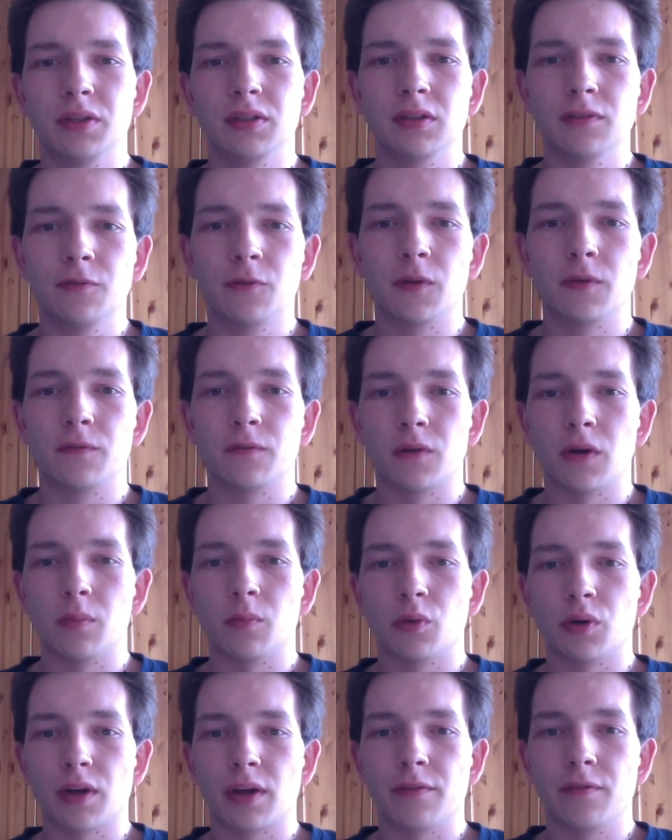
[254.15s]
different from
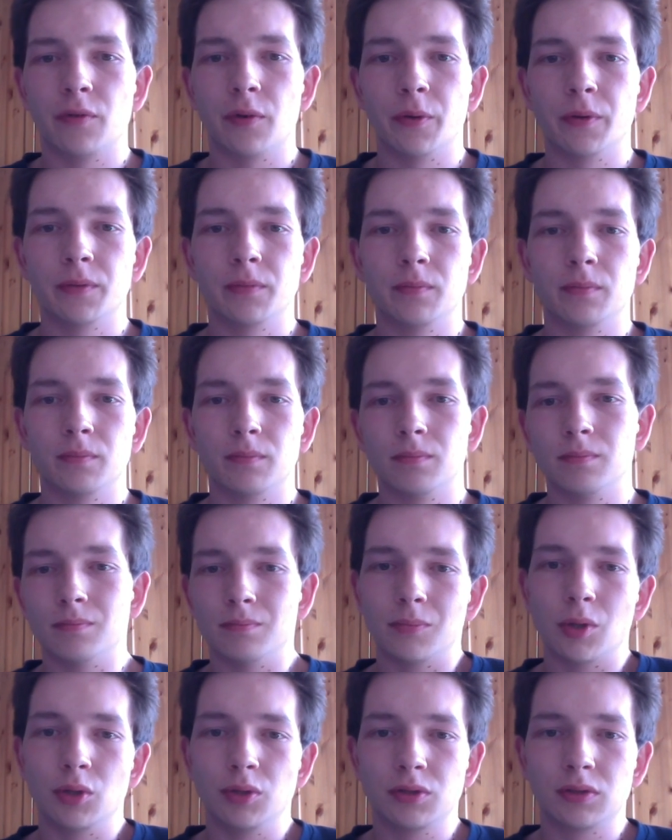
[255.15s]
what I've heard
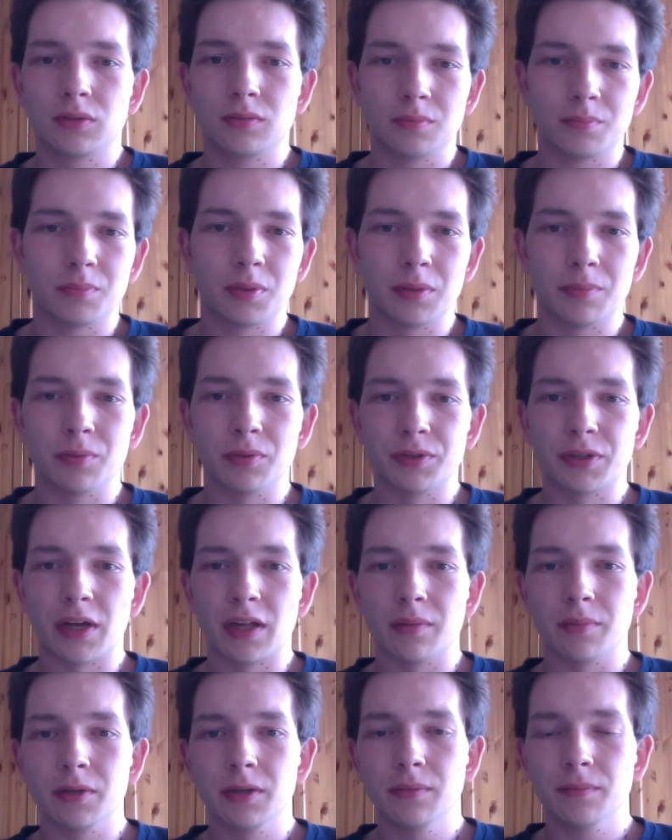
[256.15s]
most people
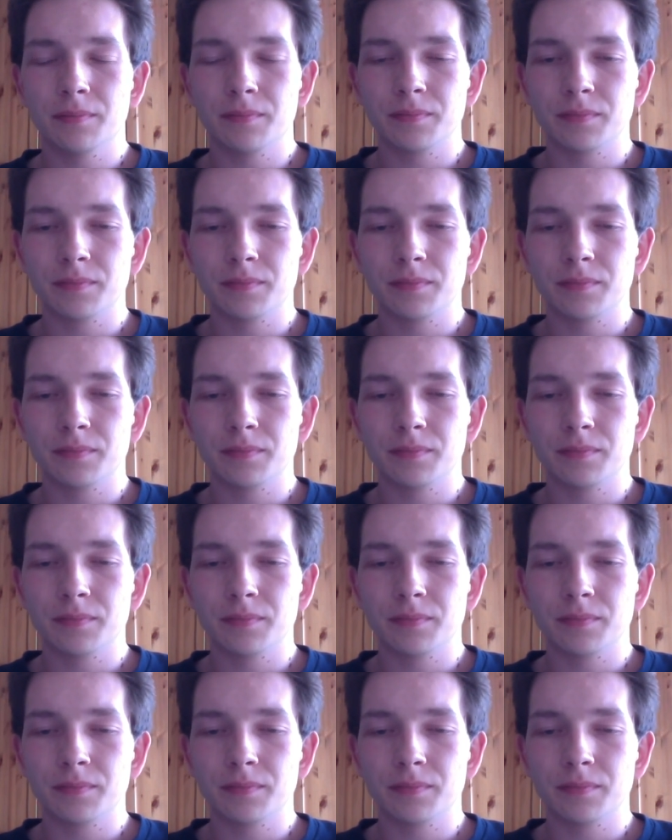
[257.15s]
tell me.